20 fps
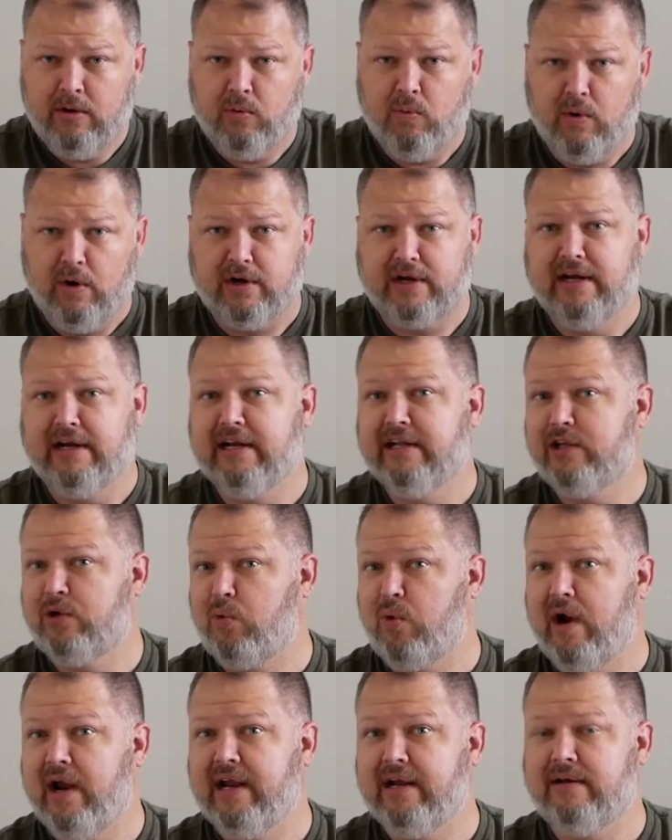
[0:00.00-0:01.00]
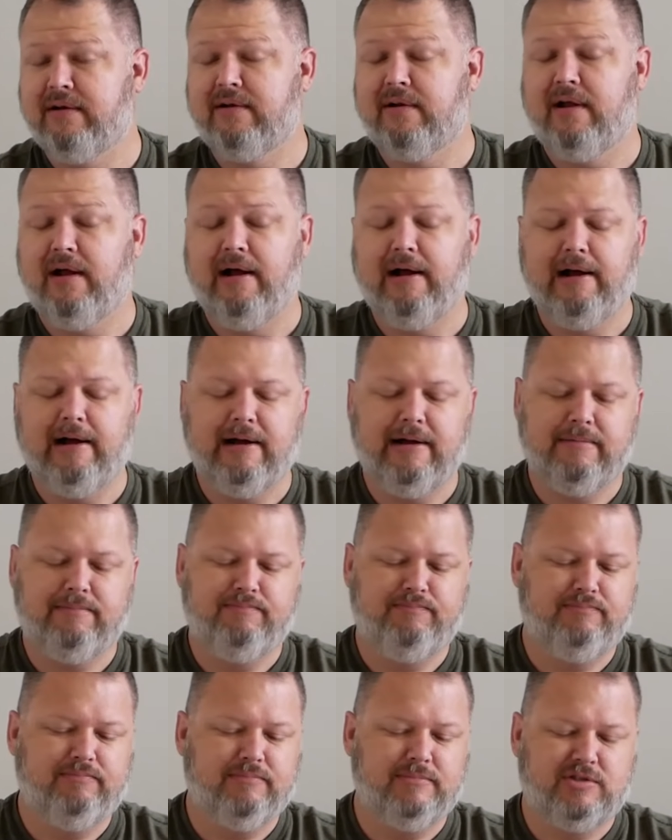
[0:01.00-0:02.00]
working in the rain.
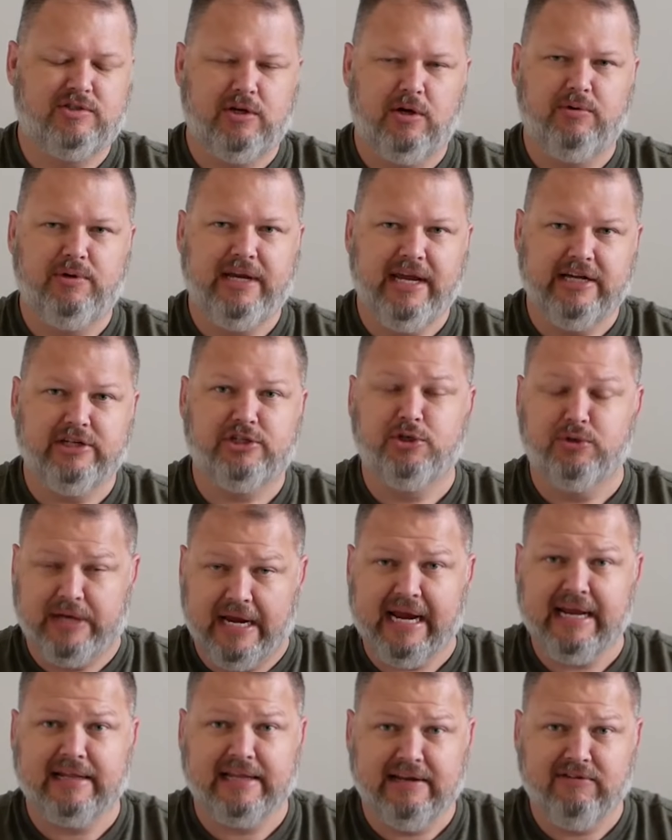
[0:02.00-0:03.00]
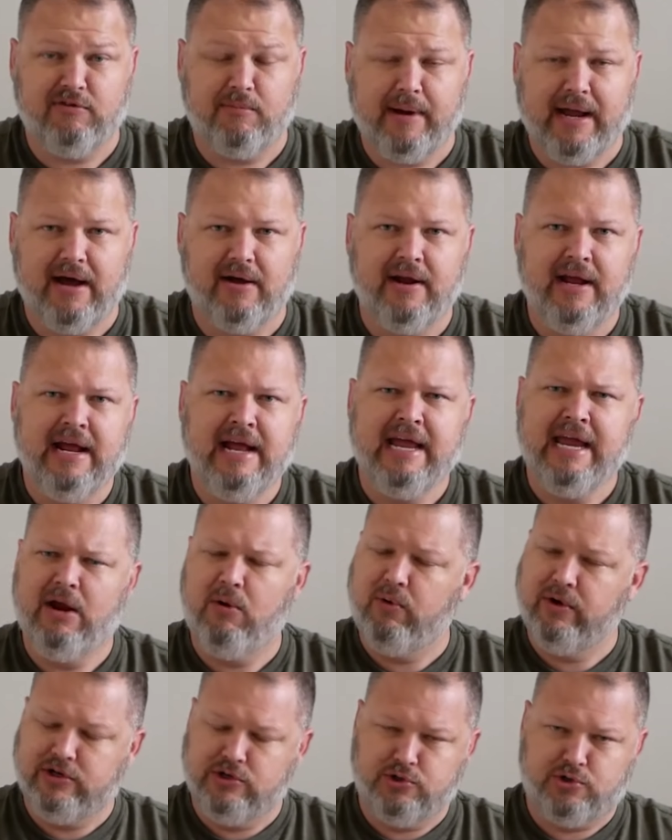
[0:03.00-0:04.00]
So yes, you can leave them out. It
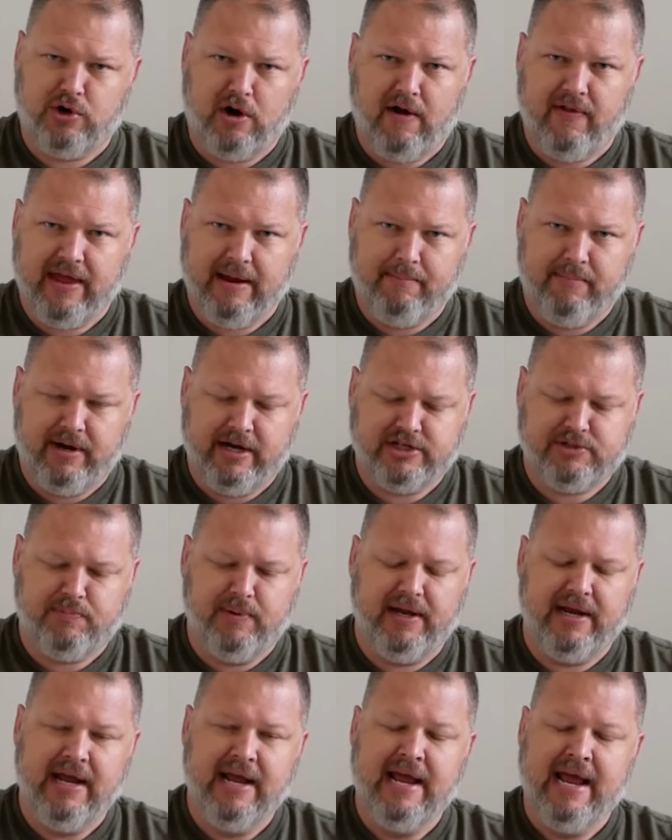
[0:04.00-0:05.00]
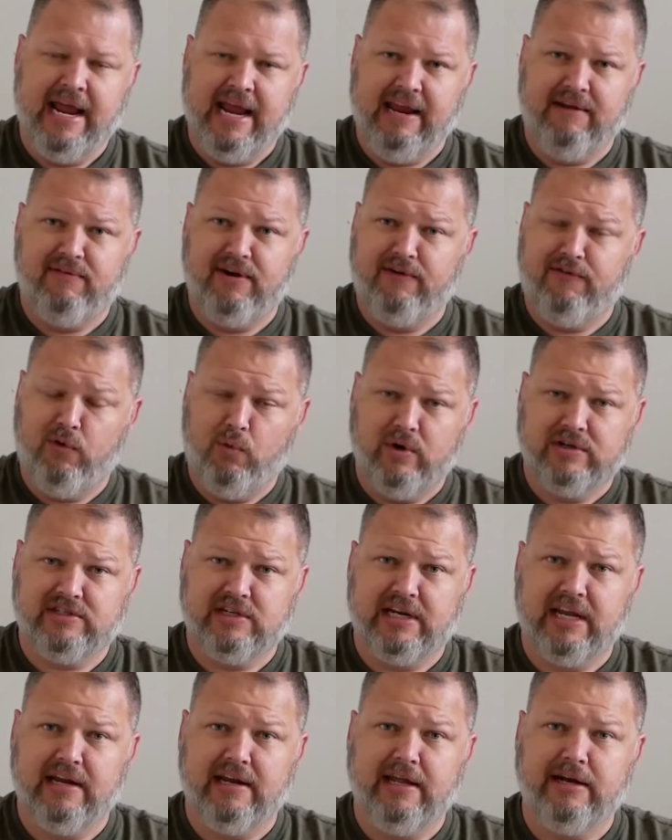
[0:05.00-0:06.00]
wouldn't draw that much, but even if it
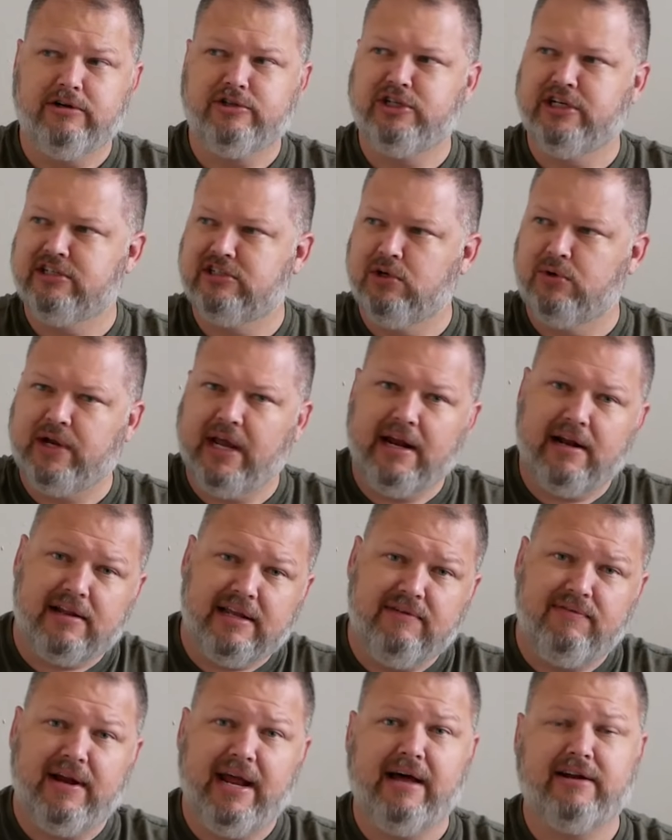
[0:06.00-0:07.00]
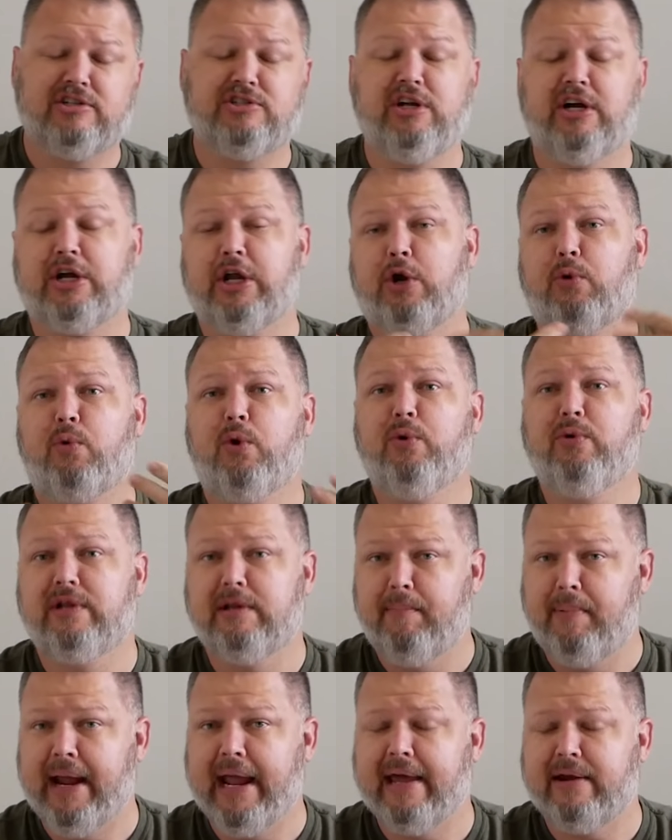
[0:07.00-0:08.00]
wasn't getting energy, it's okay to leave it out. It's not going to ruin
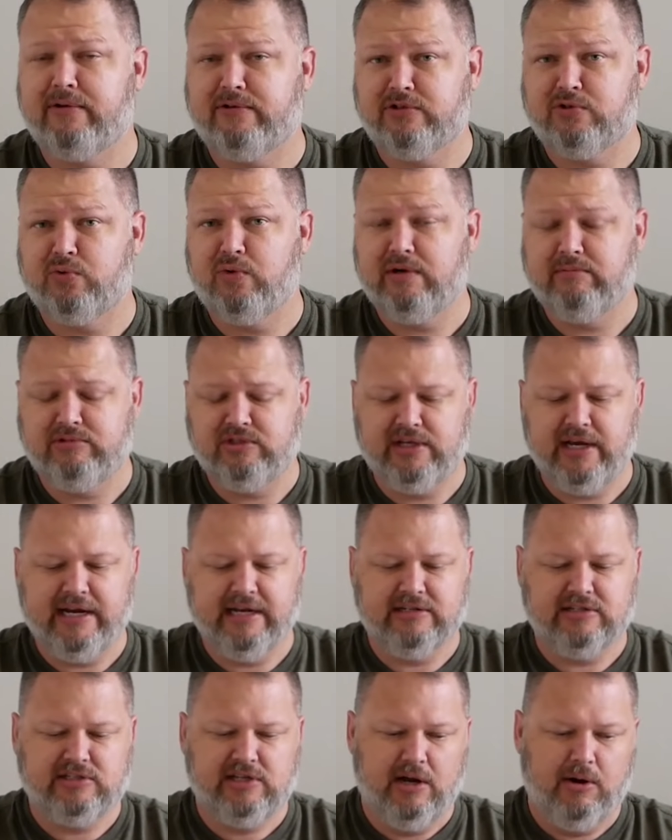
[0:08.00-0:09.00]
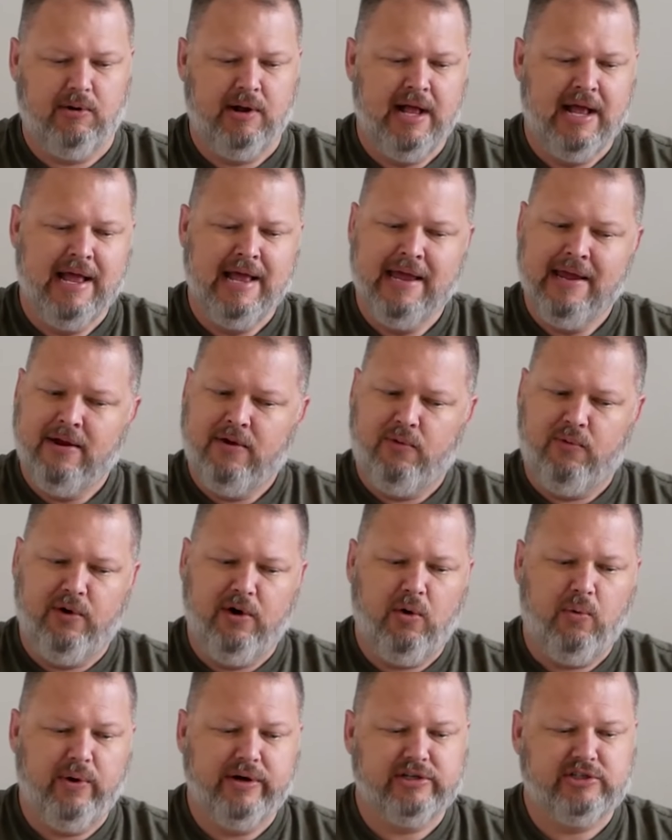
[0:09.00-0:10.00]
the panel is what I'm saying. So
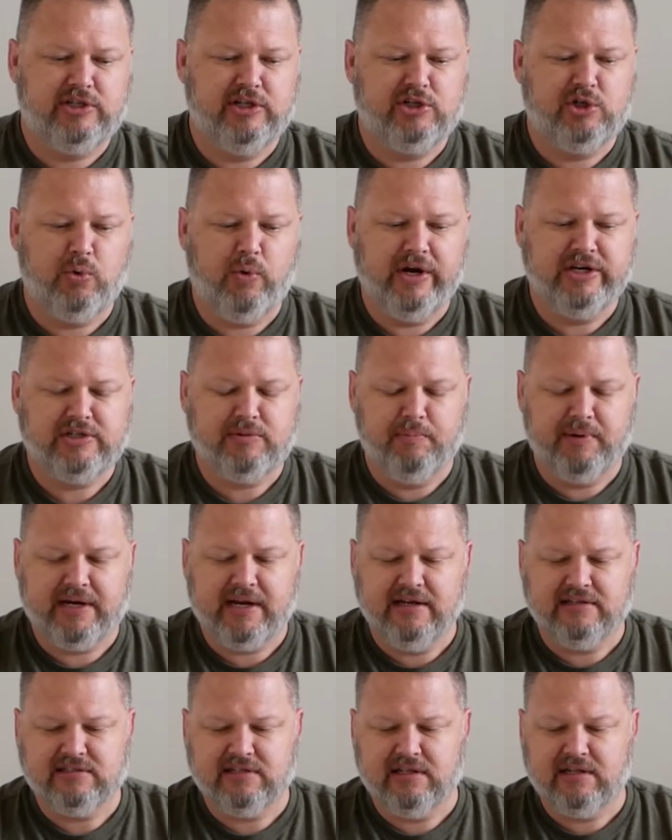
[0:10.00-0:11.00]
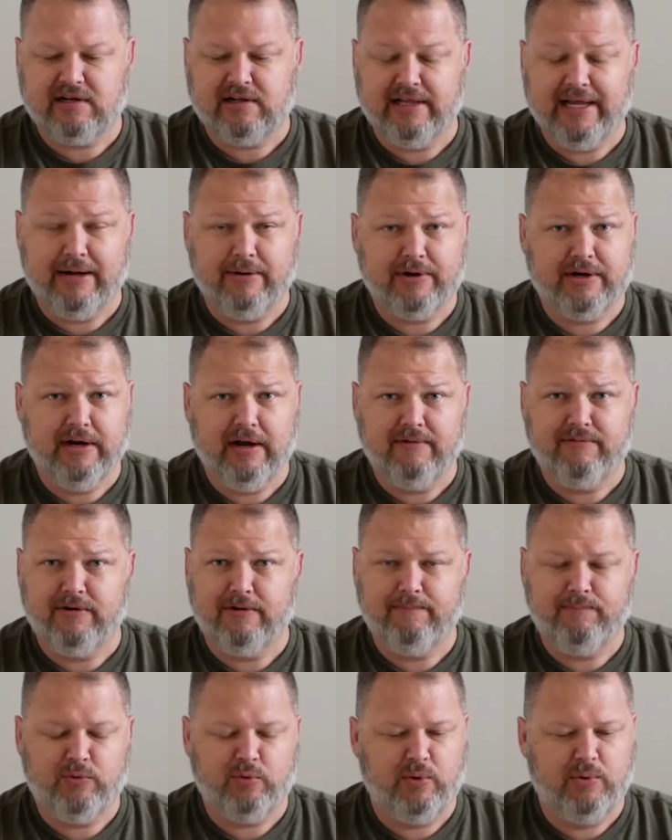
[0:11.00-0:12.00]
real weird situation because of the cloud
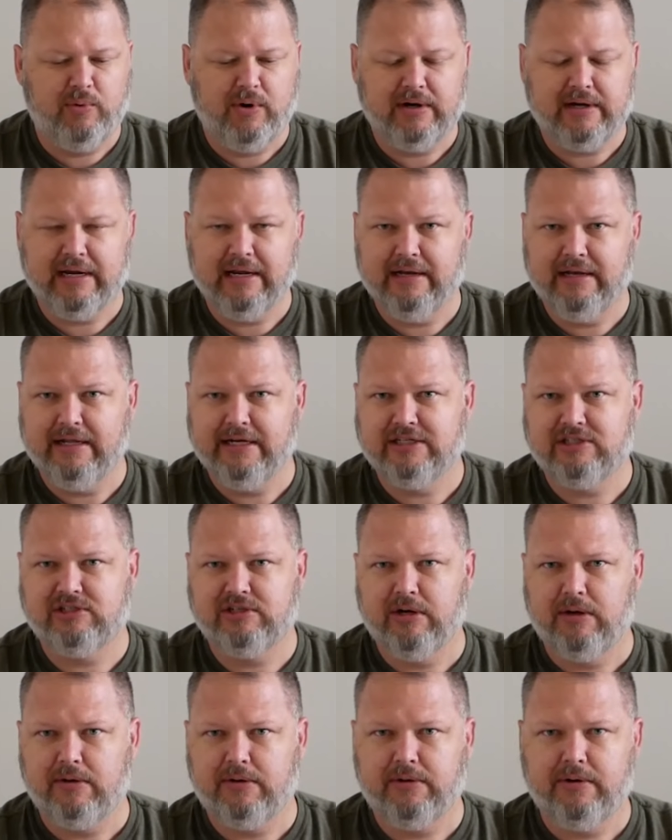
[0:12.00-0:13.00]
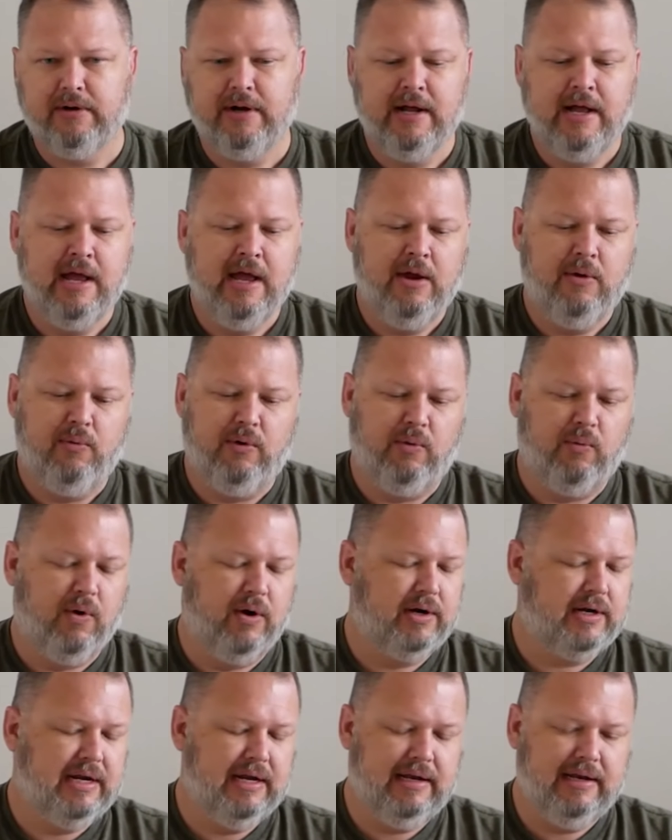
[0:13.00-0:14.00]
cover. We weren't getting any solar. We
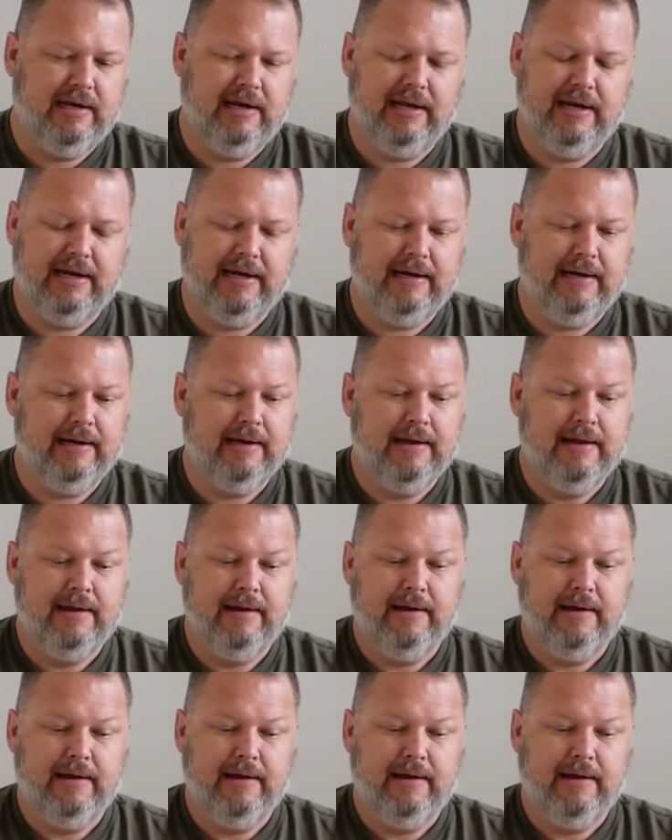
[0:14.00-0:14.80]
weren't getting any